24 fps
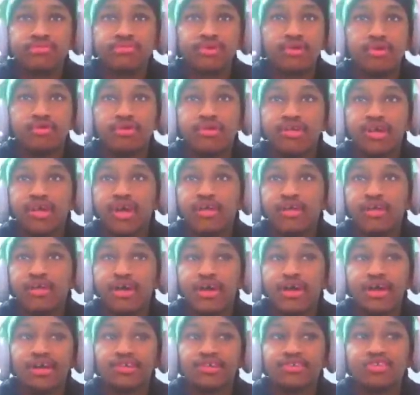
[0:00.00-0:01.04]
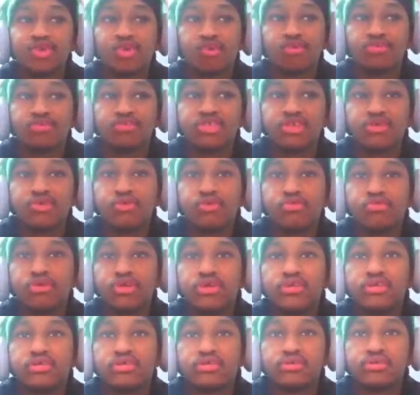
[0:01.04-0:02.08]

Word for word: I only got I got a zero percent win rate.